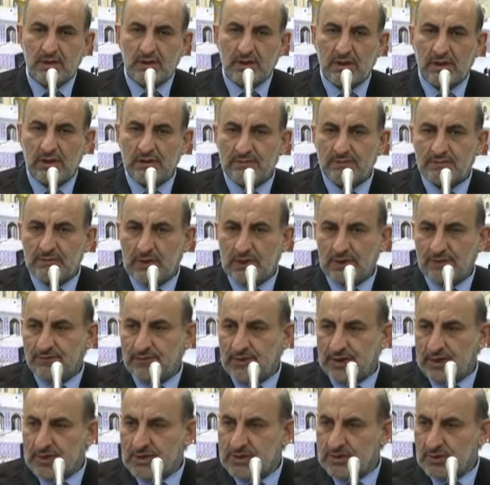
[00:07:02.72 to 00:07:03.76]
If
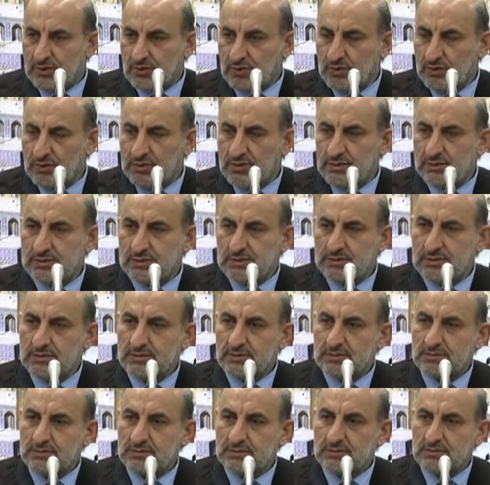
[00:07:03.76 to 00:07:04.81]
there is a wound,
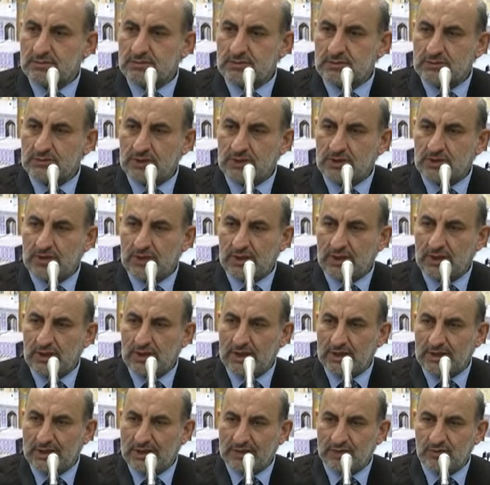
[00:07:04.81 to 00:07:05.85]

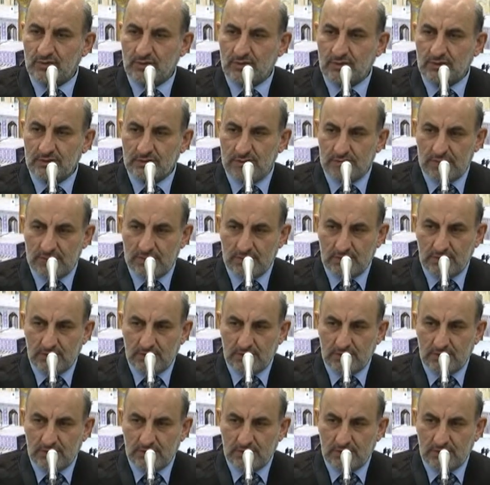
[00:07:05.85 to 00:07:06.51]
naturally that wound